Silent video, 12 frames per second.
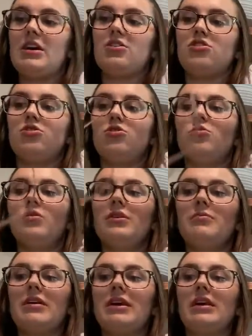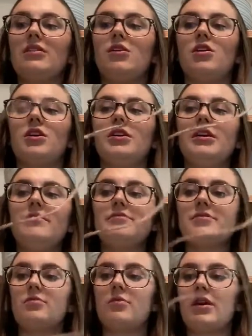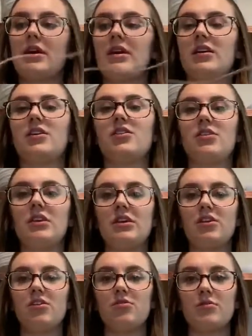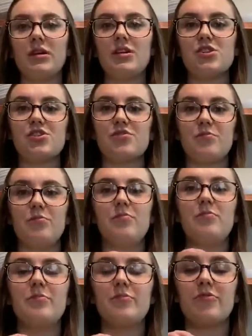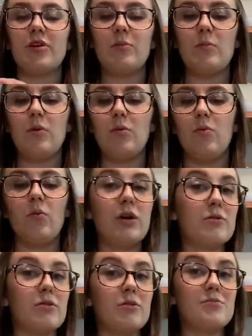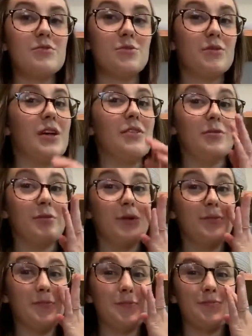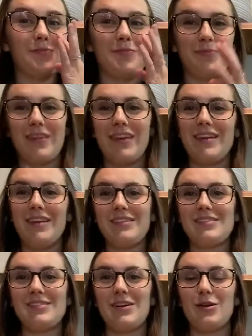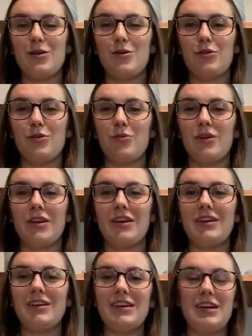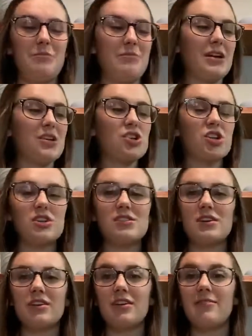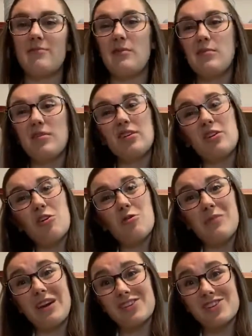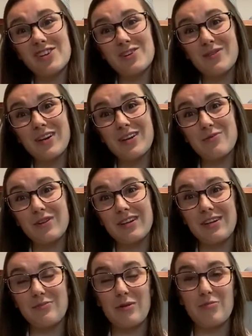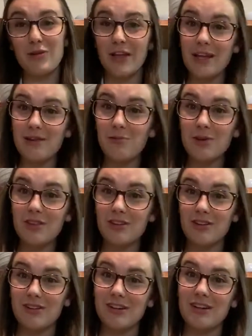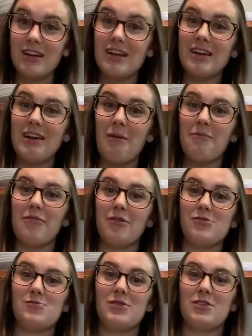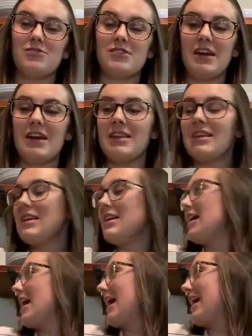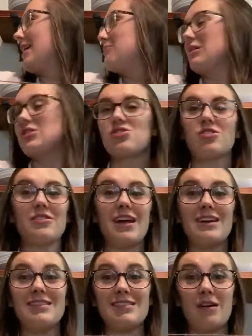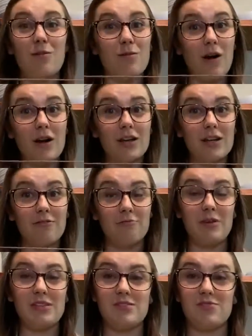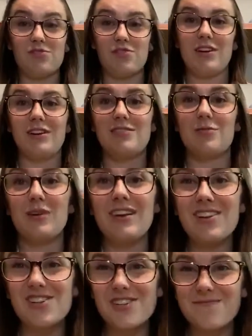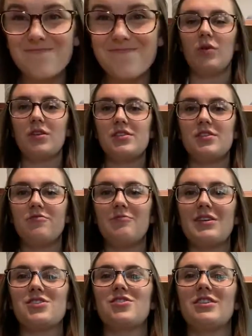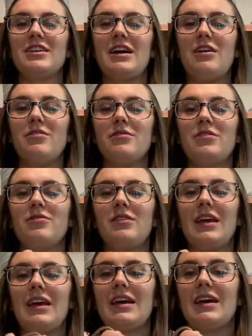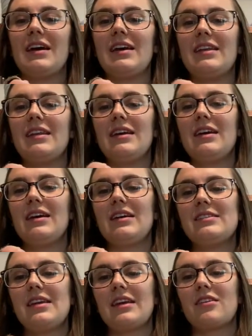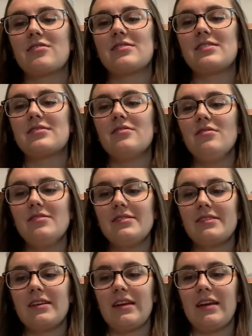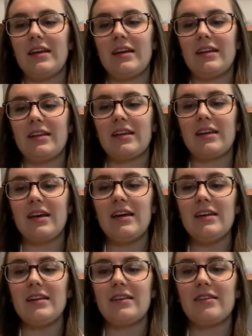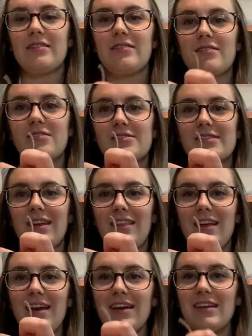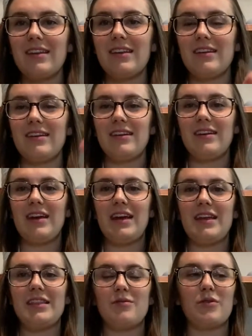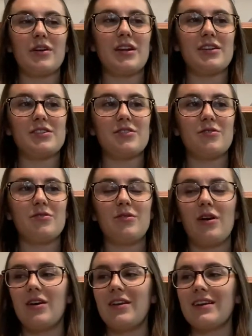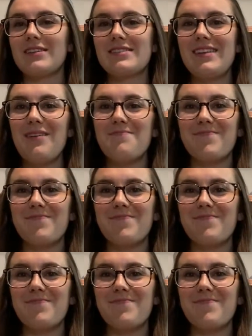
You want to make it long enough to where it could reach from one room to another room. So you want to make sure it's long enough. Maybe you can go measure where you want to be playing with your cup phones when you're done, and make sure that it's a long enough piece of string to reach. Once you've measured it out, you can take your scissors and cut just like that. And then we'll get on to our next step.